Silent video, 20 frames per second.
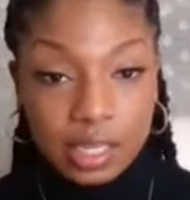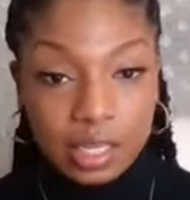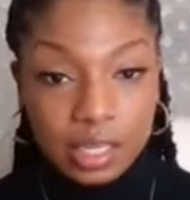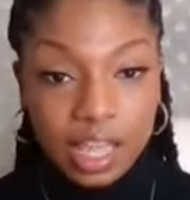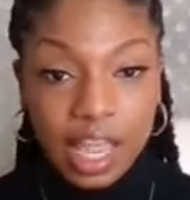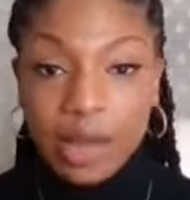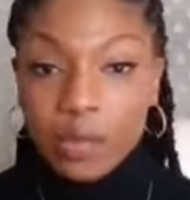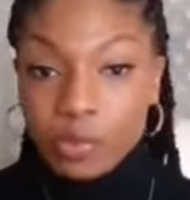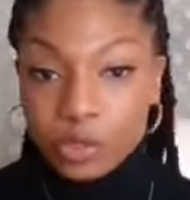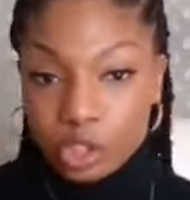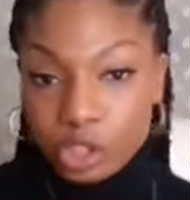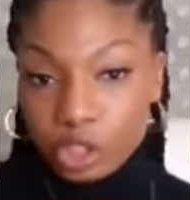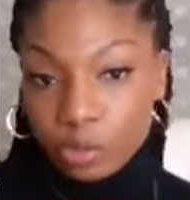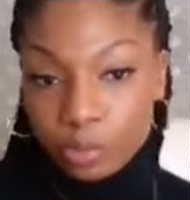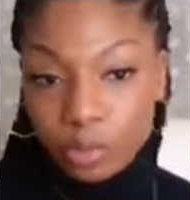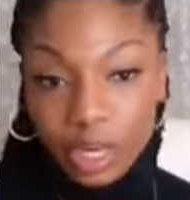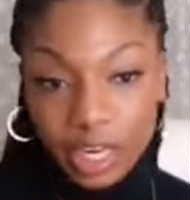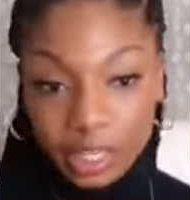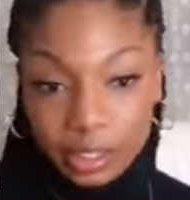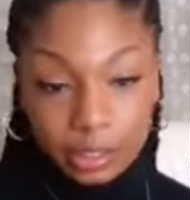That was just
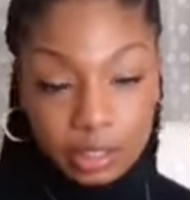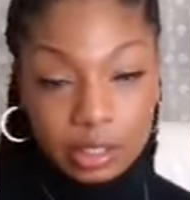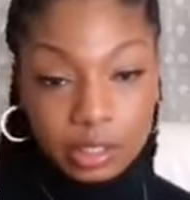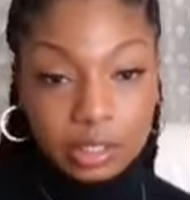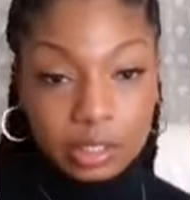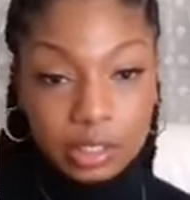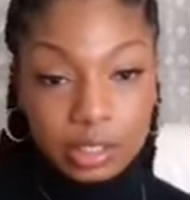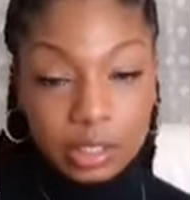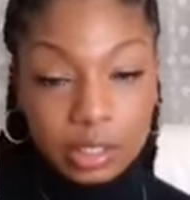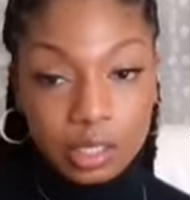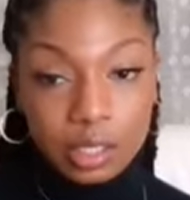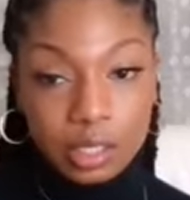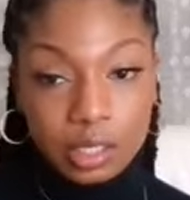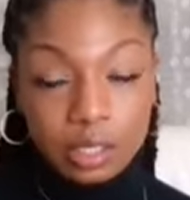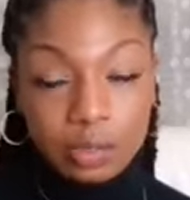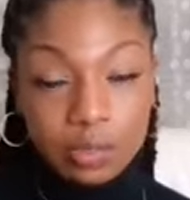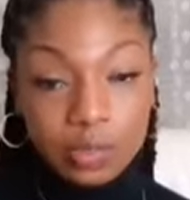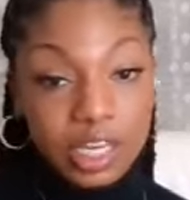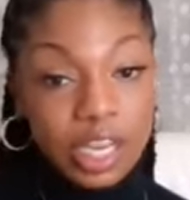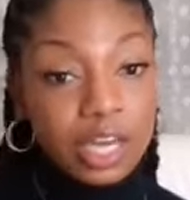practice.
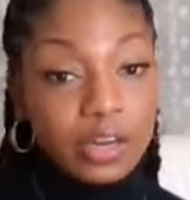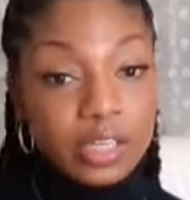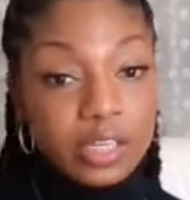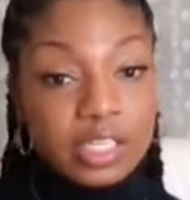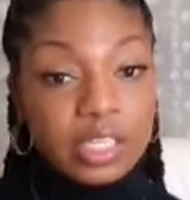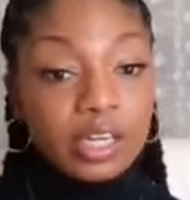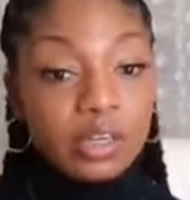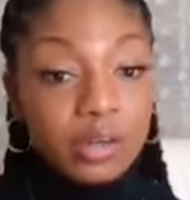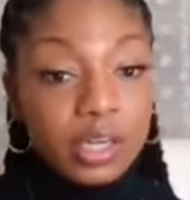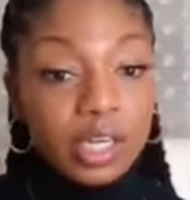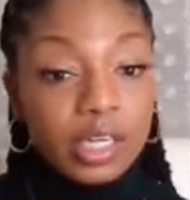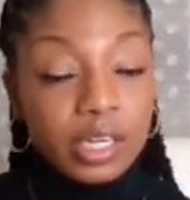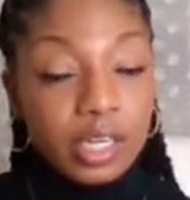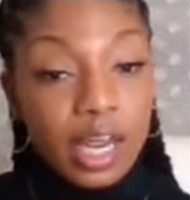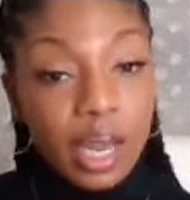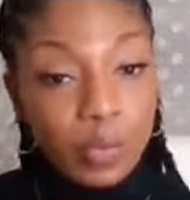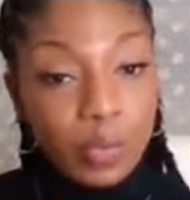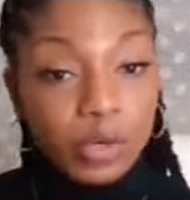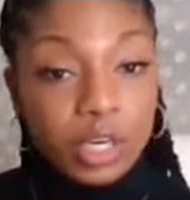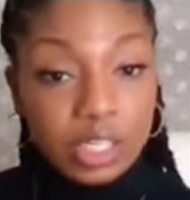But now he's like, okay,
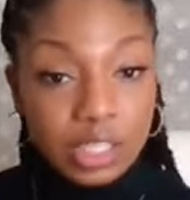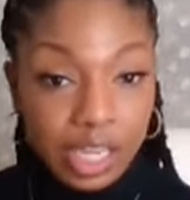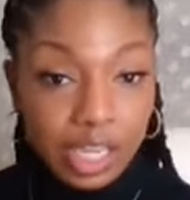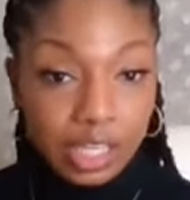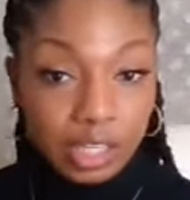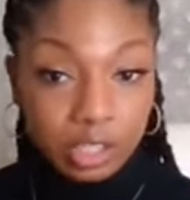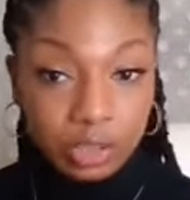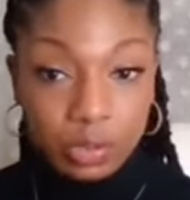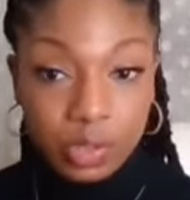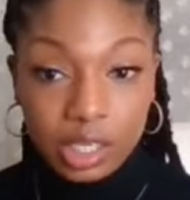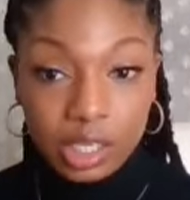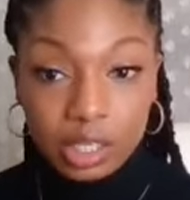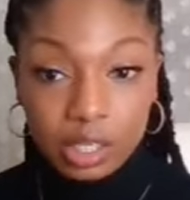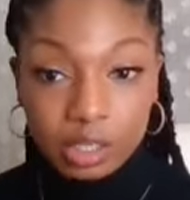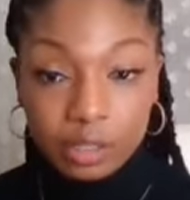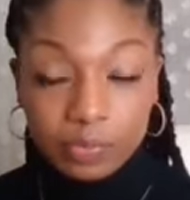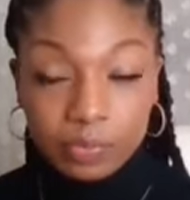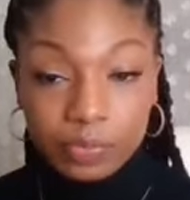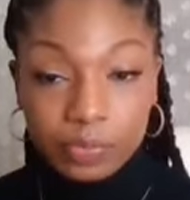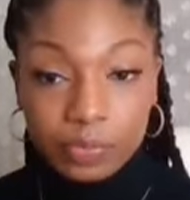I'm going to take you here.